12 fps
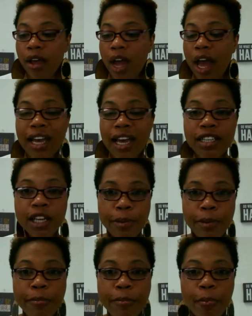I see
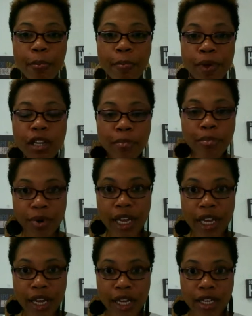people building
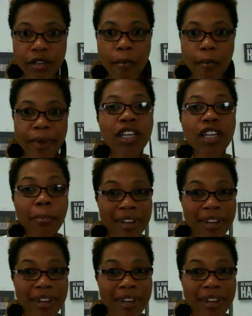brands, building